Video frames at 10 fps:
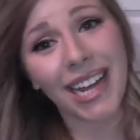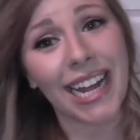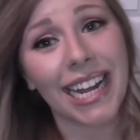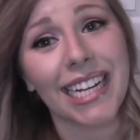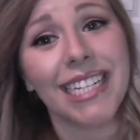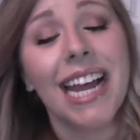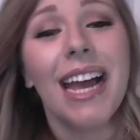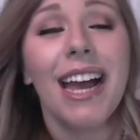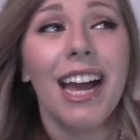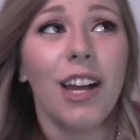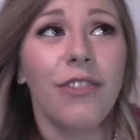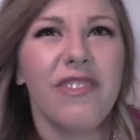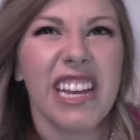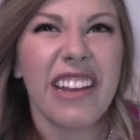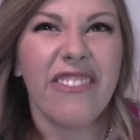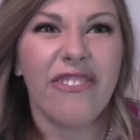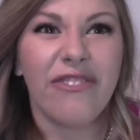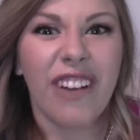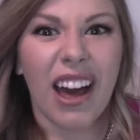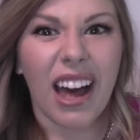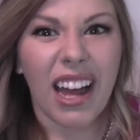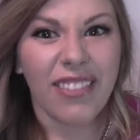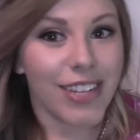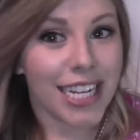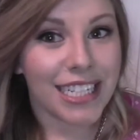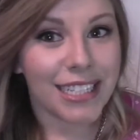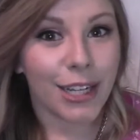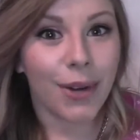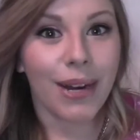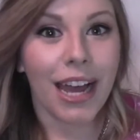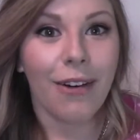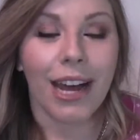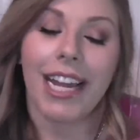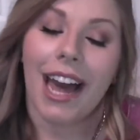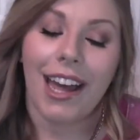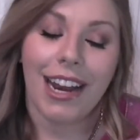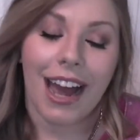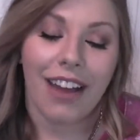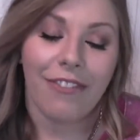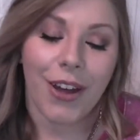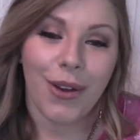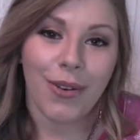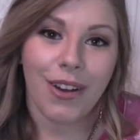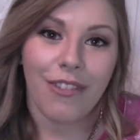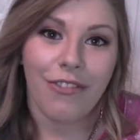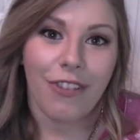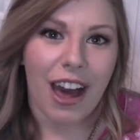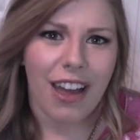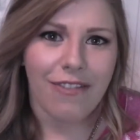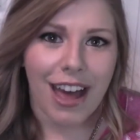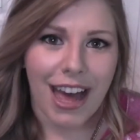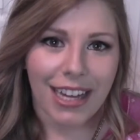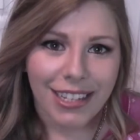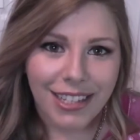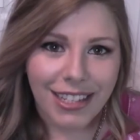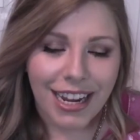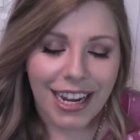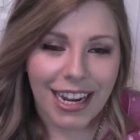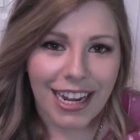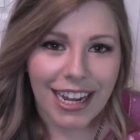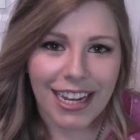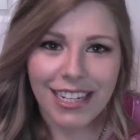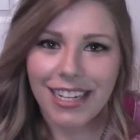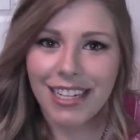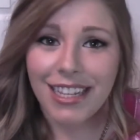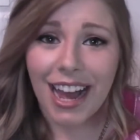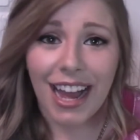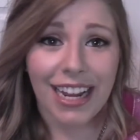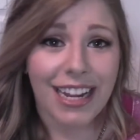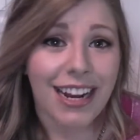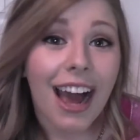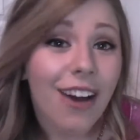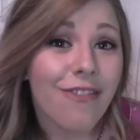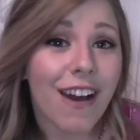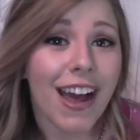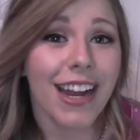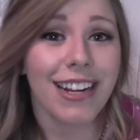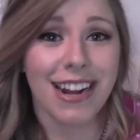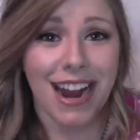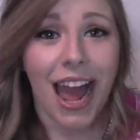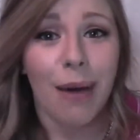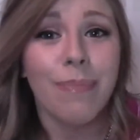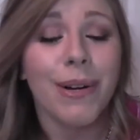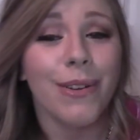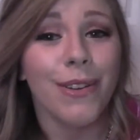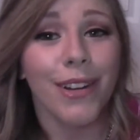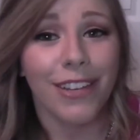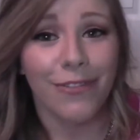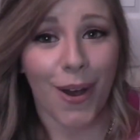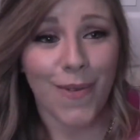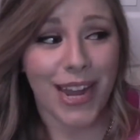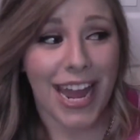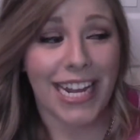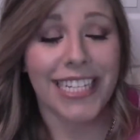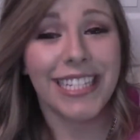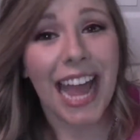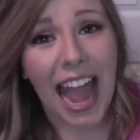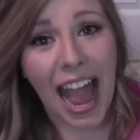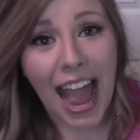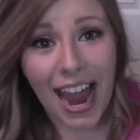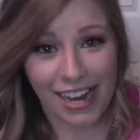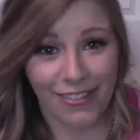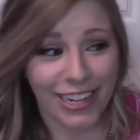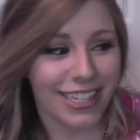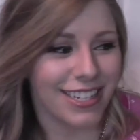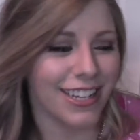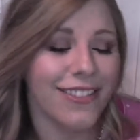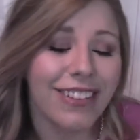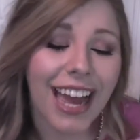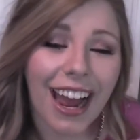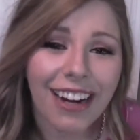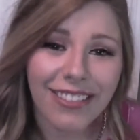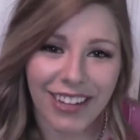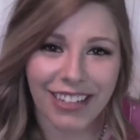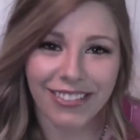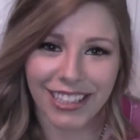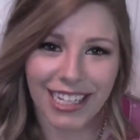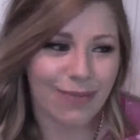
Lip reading: And like 5 days ago now, I got an iPhone 5S, and I cannot find an Apple phone case anywhere, so I'm kind of like really